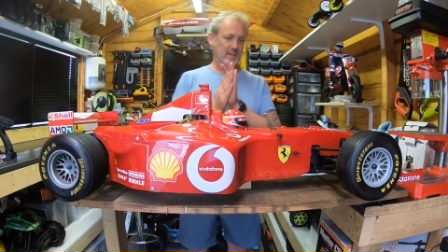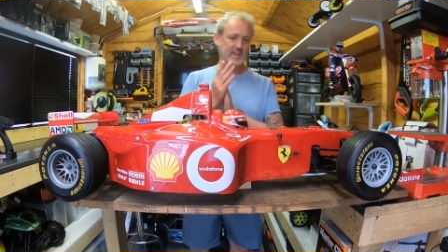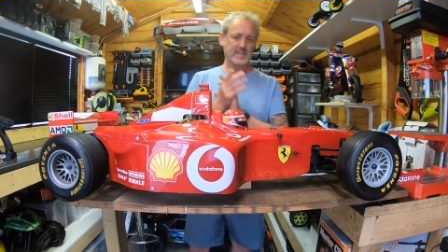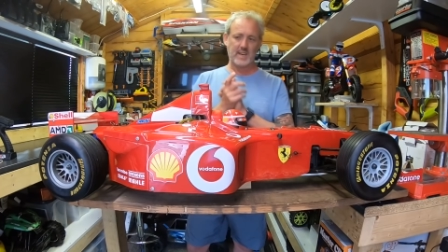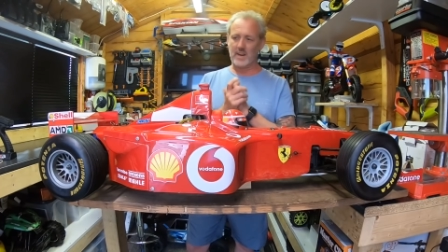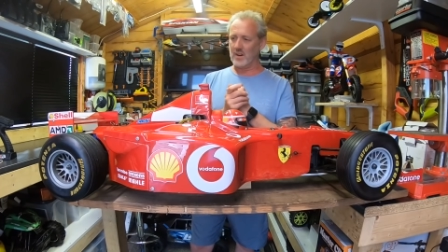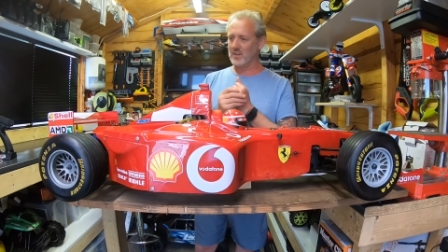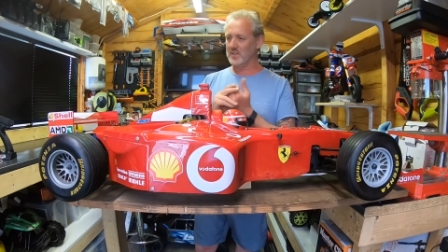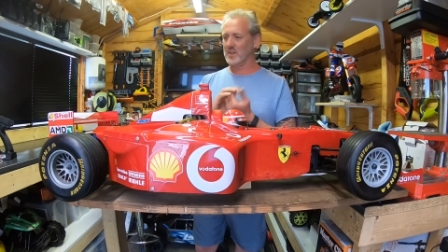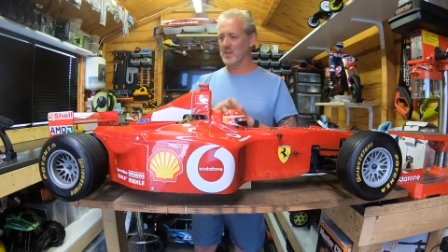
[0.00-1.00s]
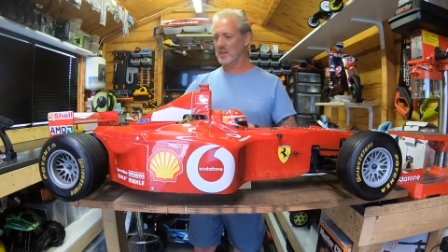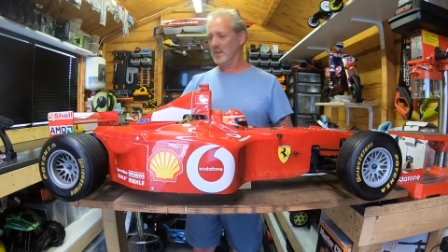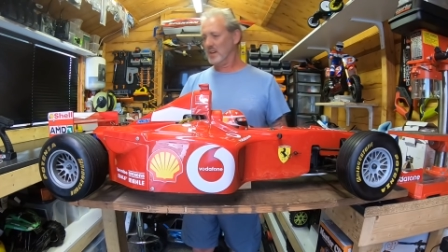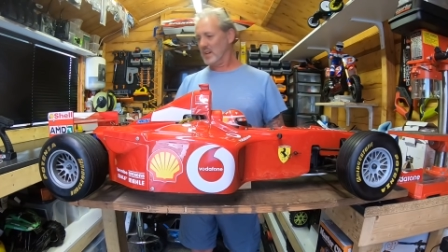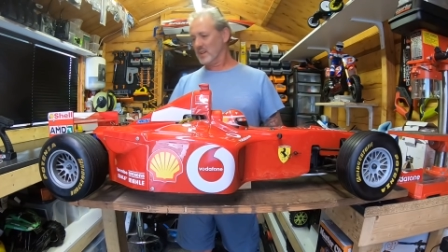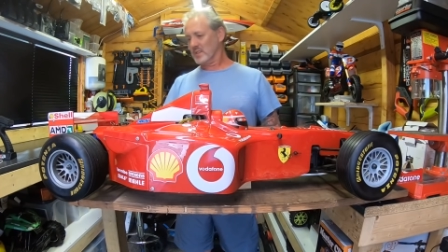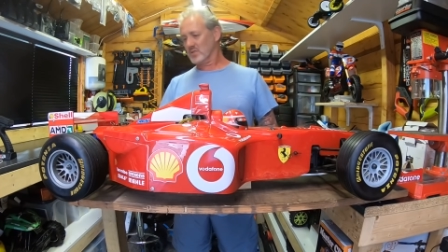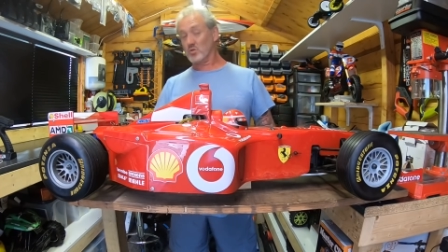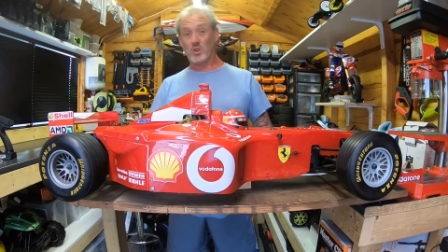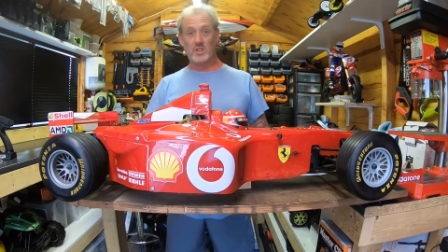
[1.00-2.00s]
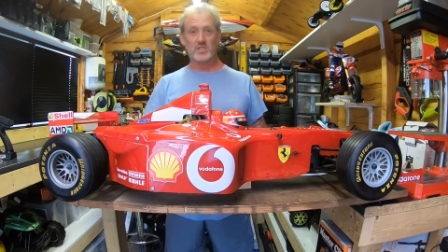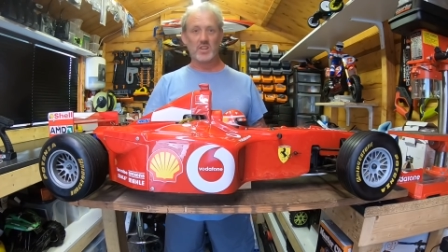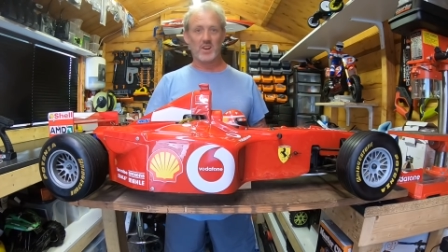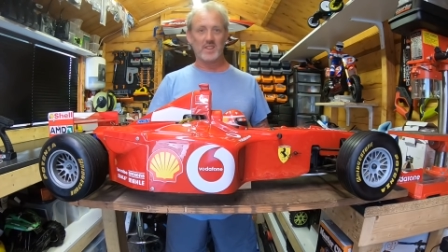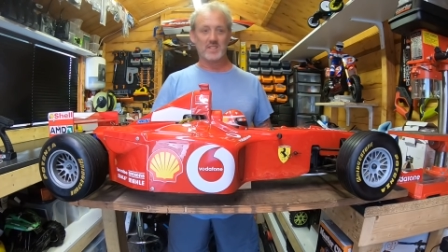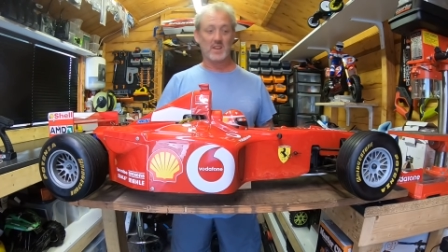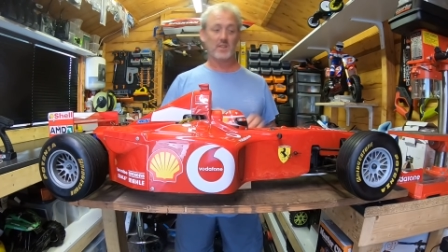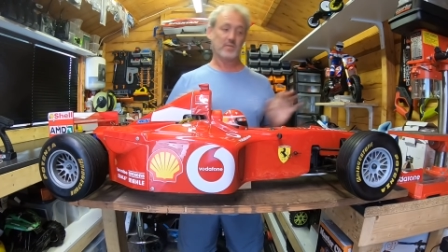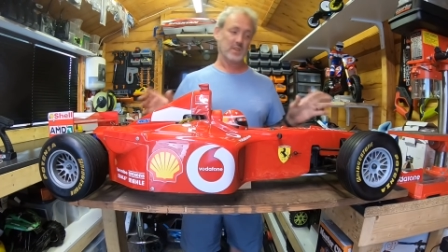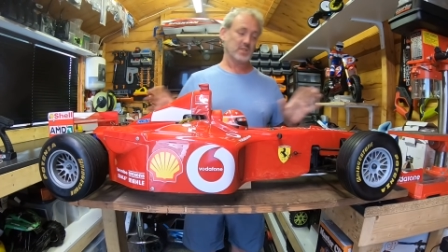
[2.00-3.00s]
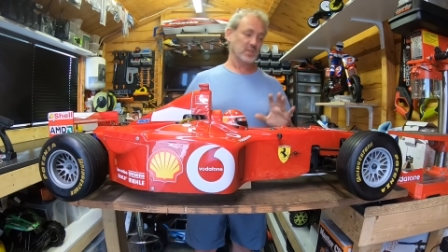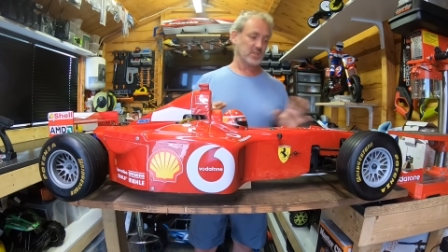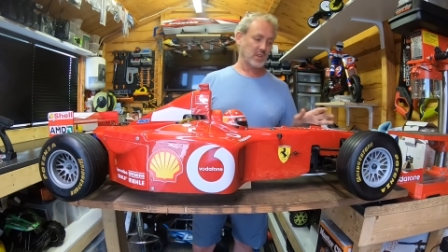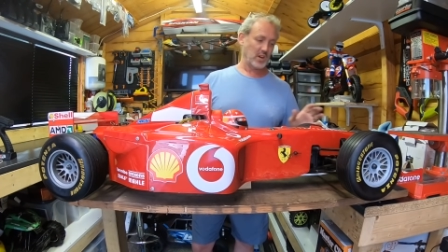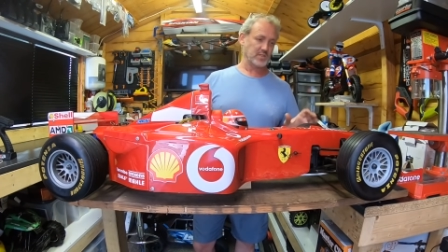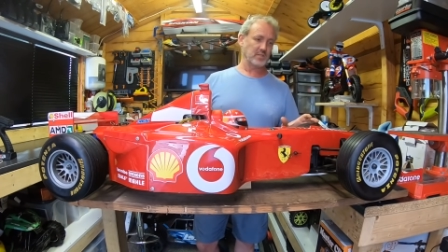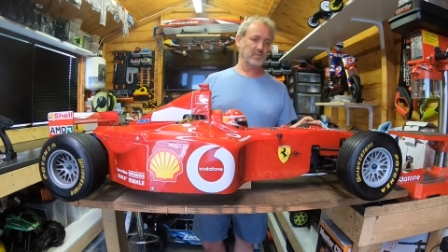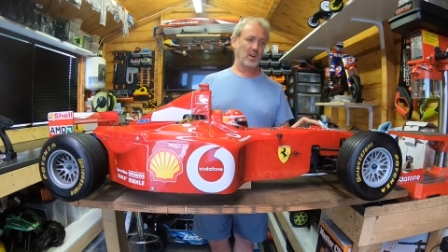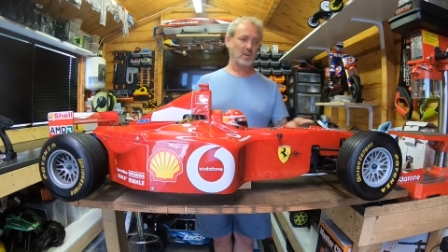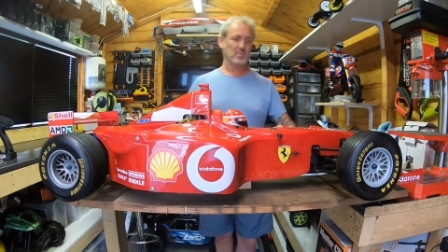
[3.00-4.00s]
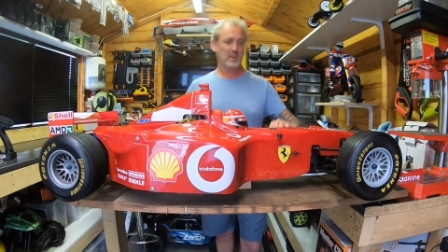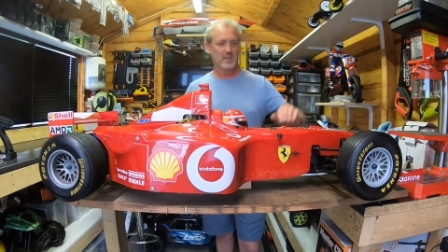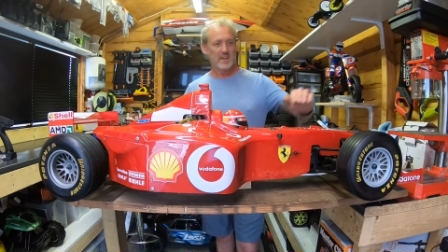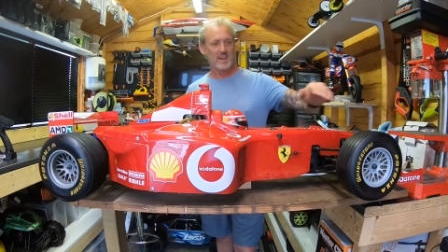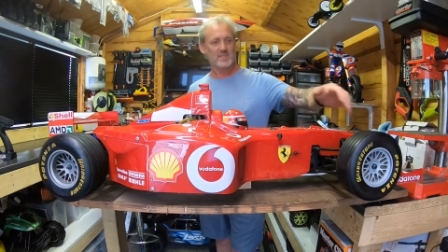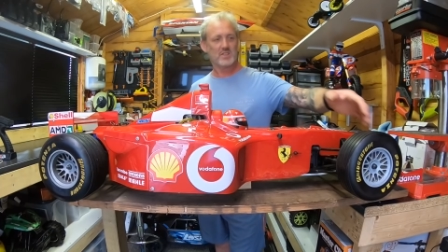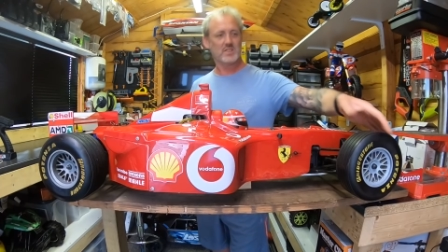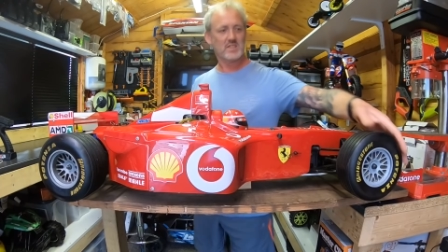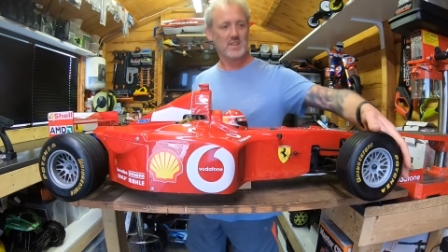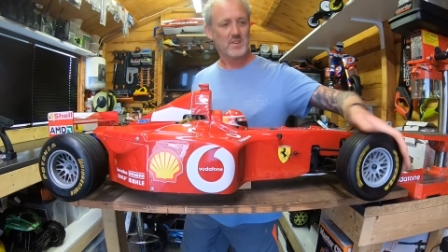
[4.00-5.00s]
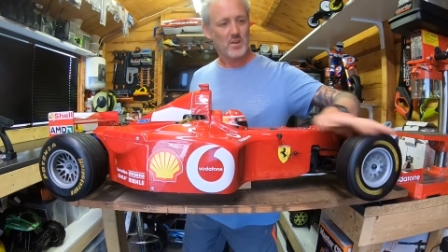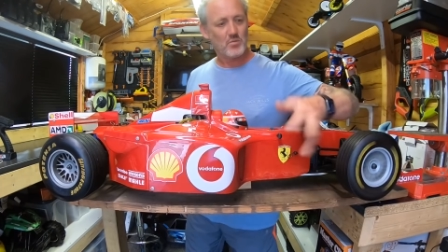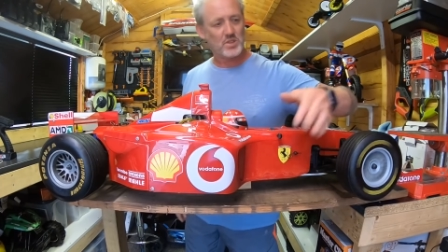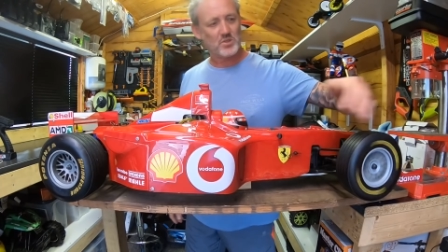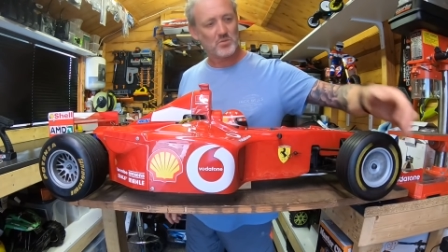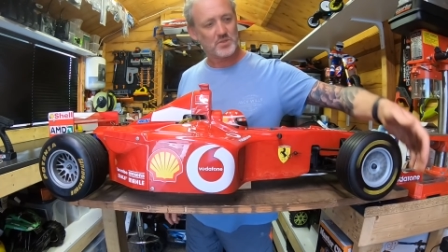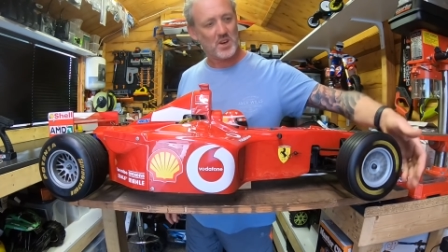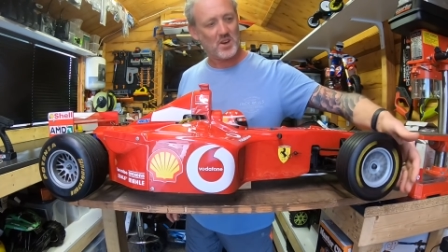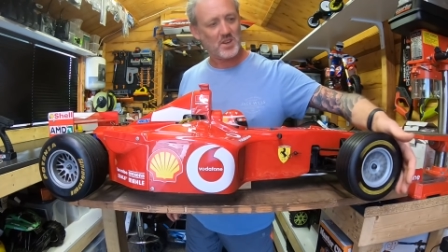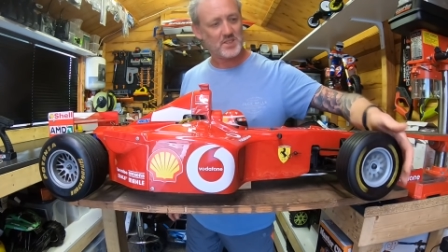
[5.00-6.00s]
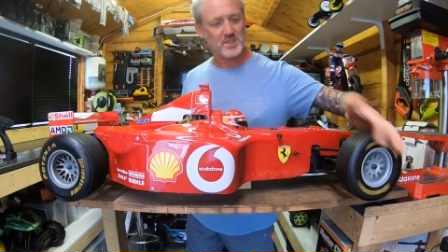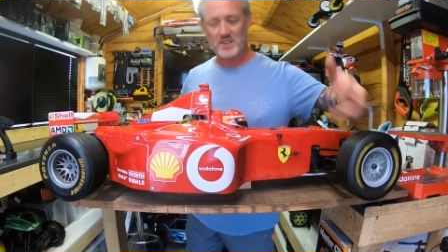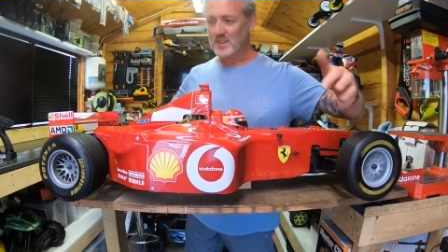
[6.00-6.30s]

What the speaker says: Let's get on trying to start this. Hopefully it's going to start up fine. But as you can see, original tyres.